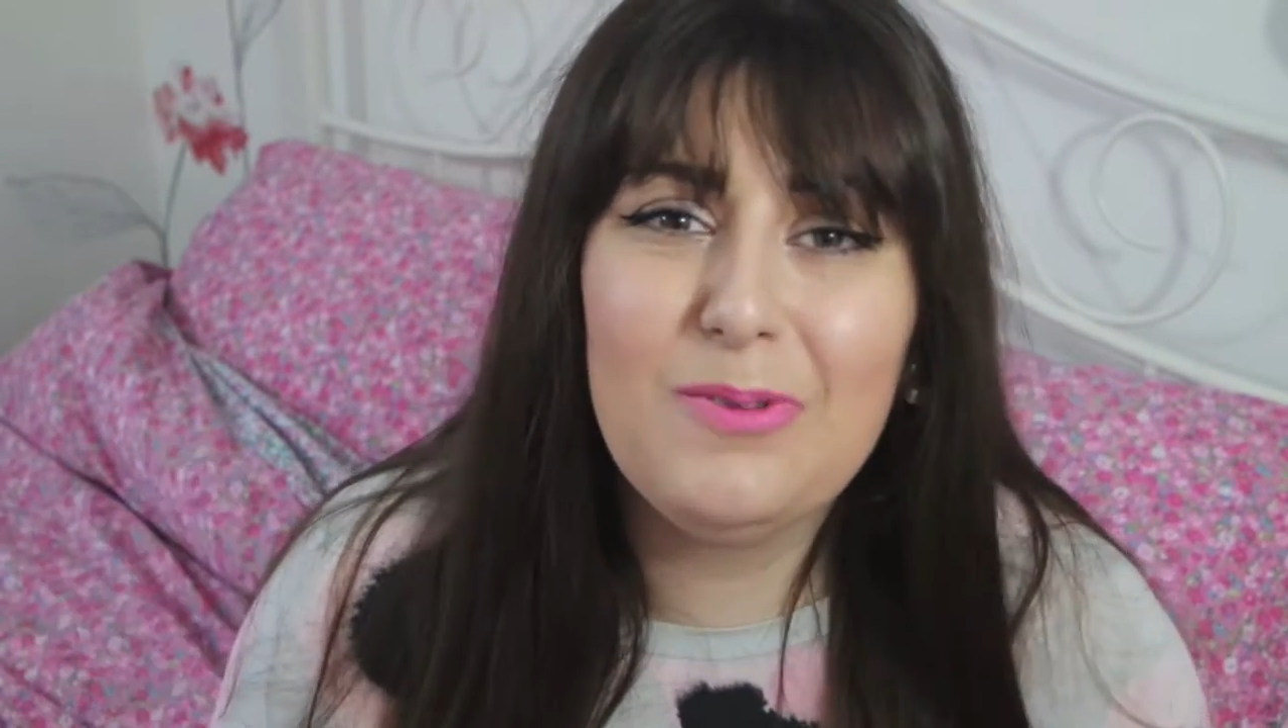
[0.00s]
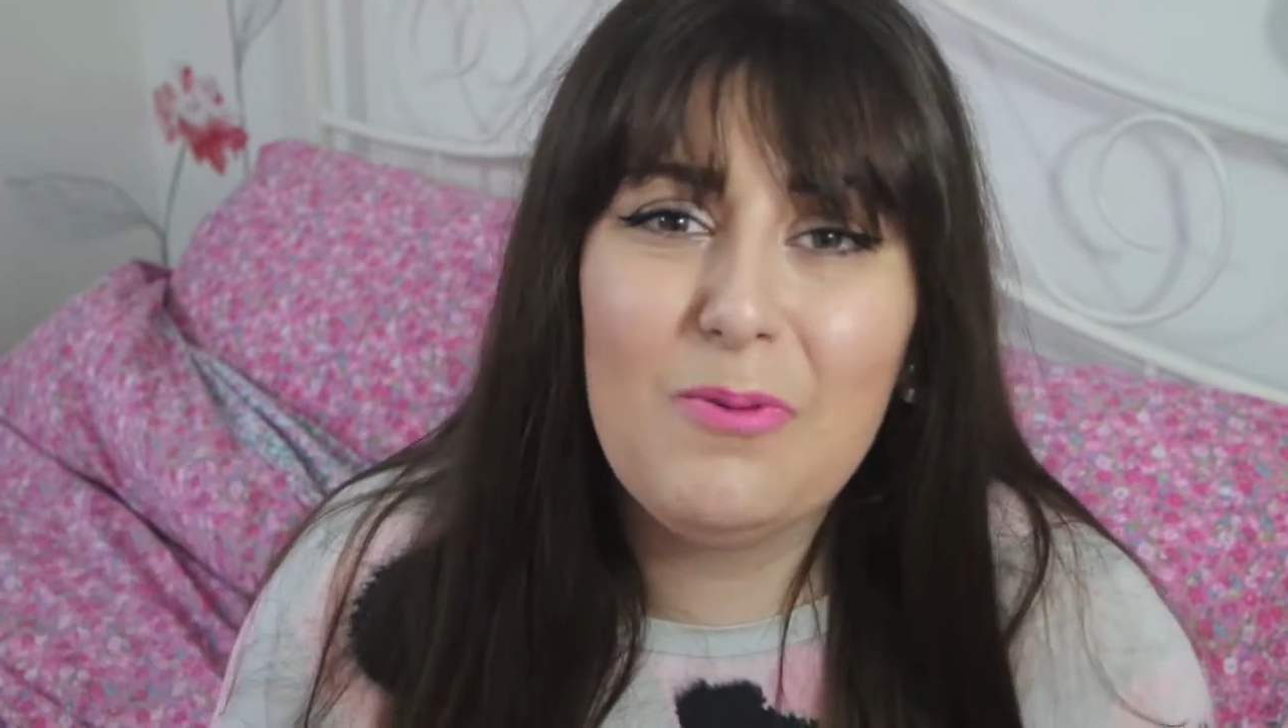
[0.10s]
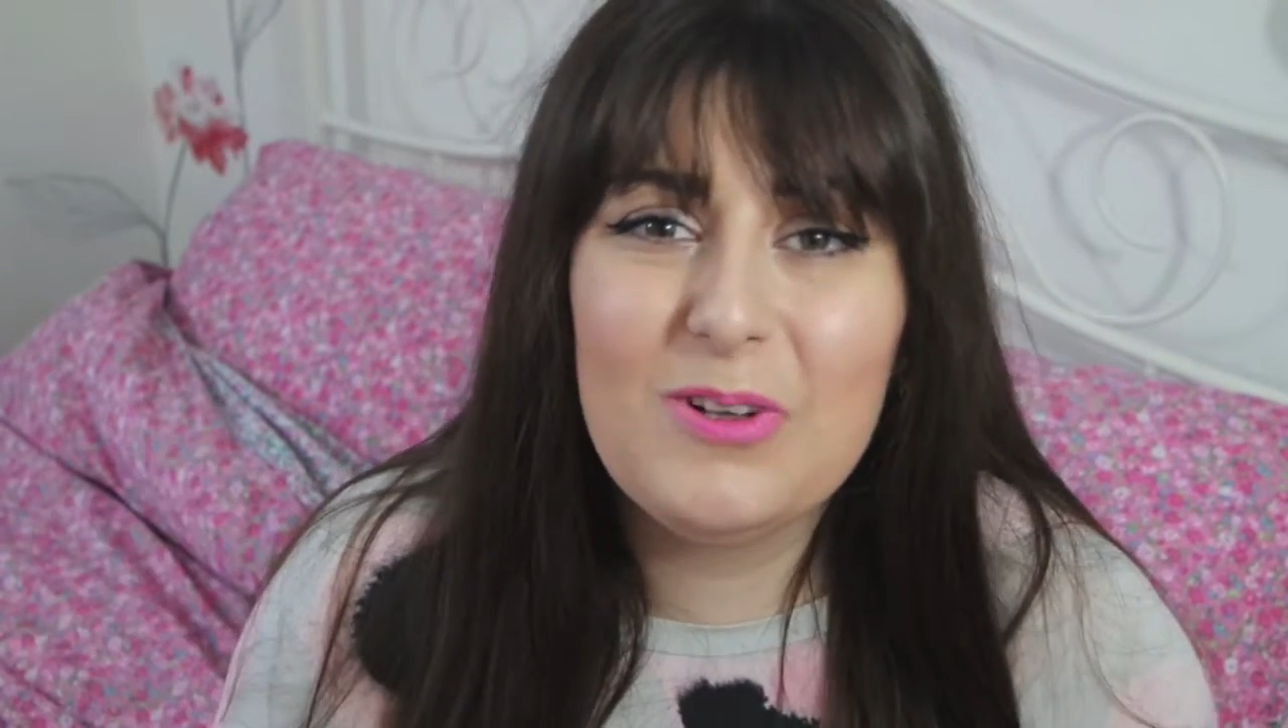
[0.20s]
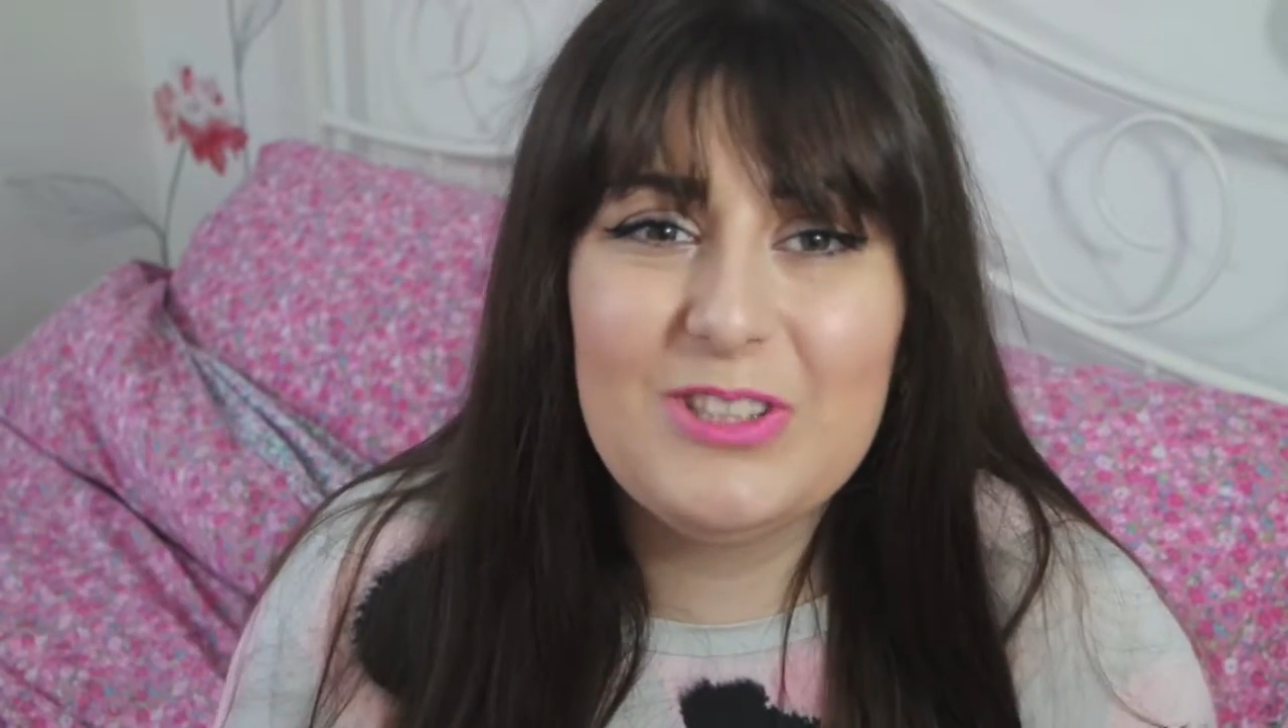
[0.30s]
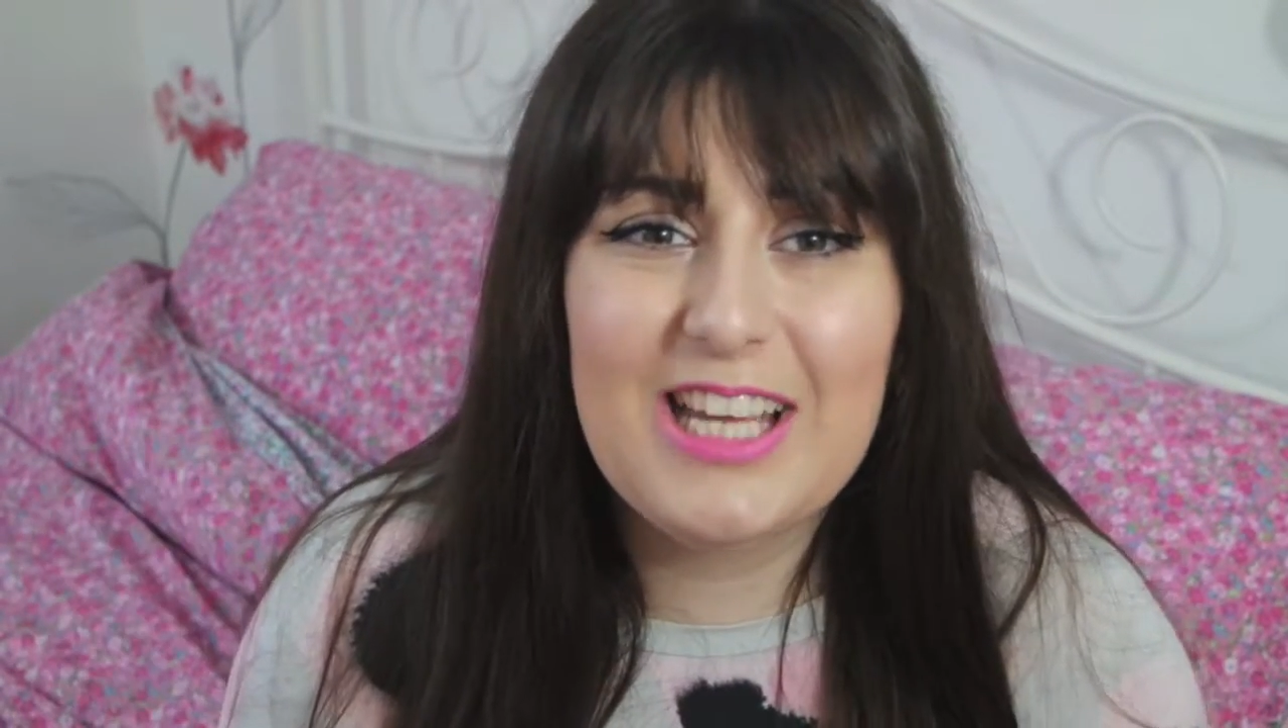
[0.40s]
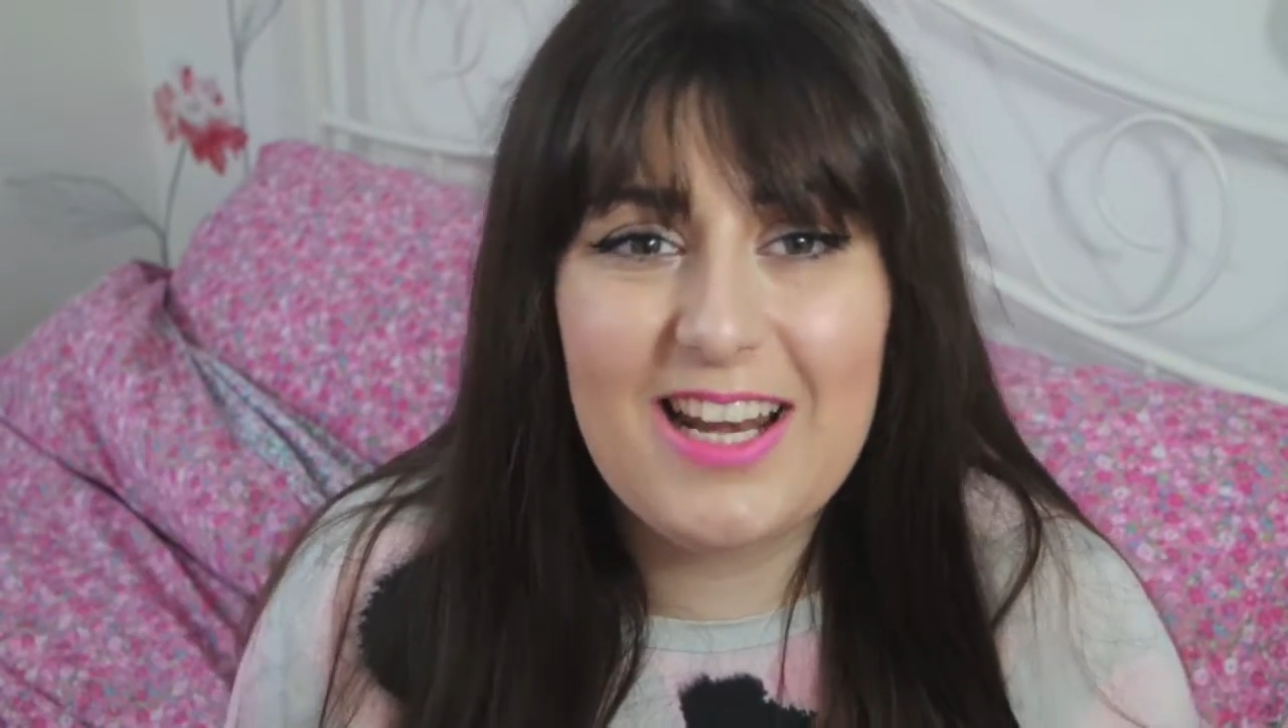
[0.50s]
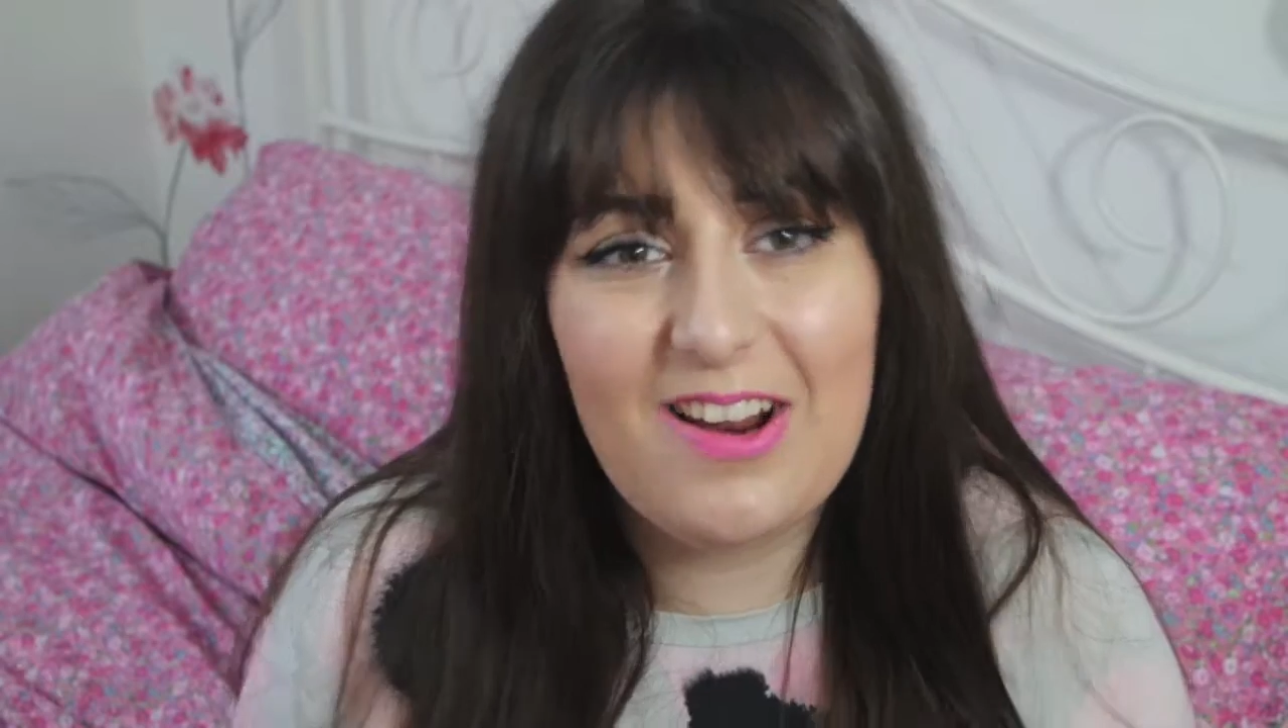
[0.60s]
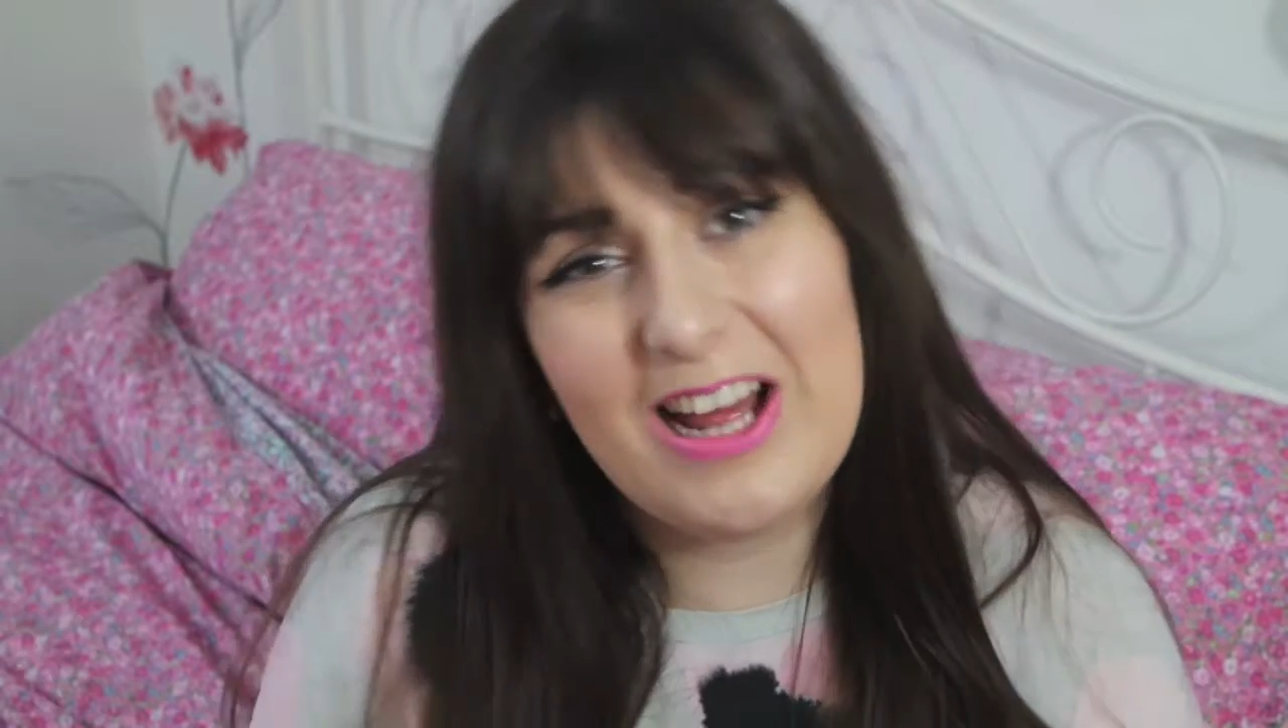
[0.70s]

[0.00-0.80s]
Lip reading: for watching.